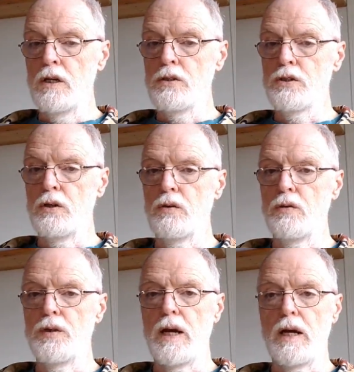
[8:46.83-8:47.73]
So
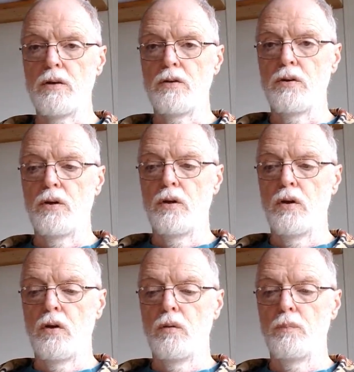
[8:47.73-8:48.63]
that
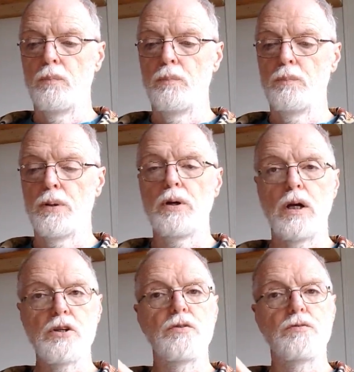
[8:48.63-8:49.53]

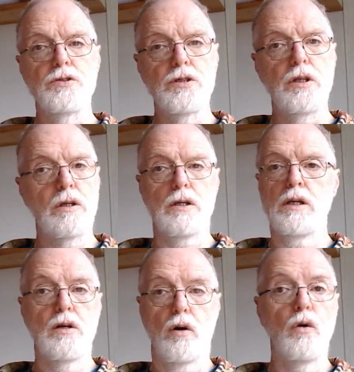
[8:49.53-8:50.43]
production facility,
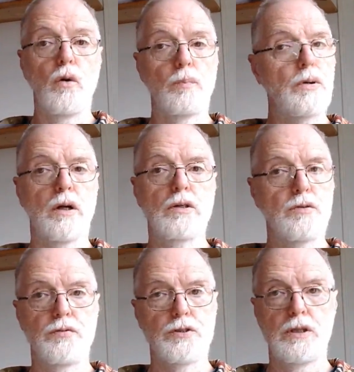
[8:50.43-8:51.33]
the whole
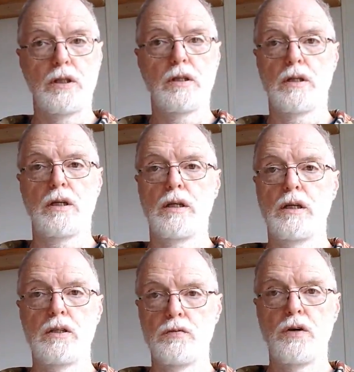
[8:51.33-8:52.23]
production facility,
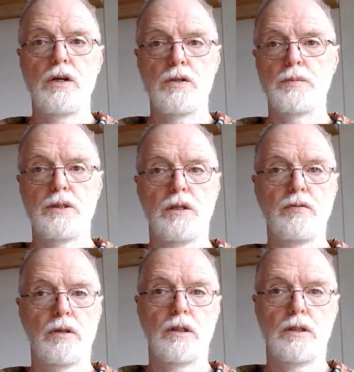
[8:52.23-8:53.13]
is very
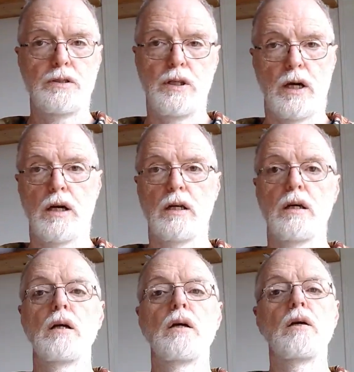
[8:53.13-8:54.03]
specifically designed
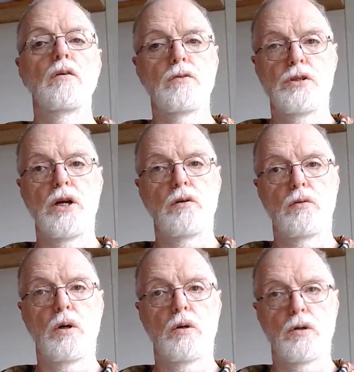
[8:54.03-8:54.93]
for General
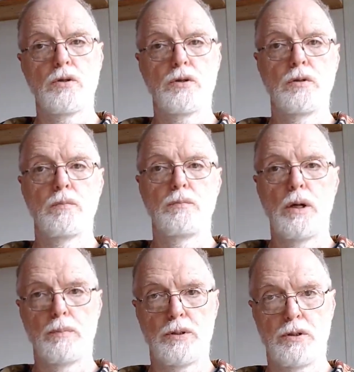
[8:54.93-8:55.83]
Motors
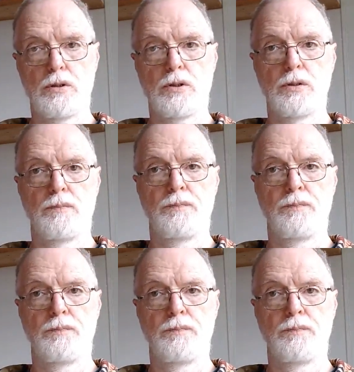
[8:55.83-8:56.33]
purposes.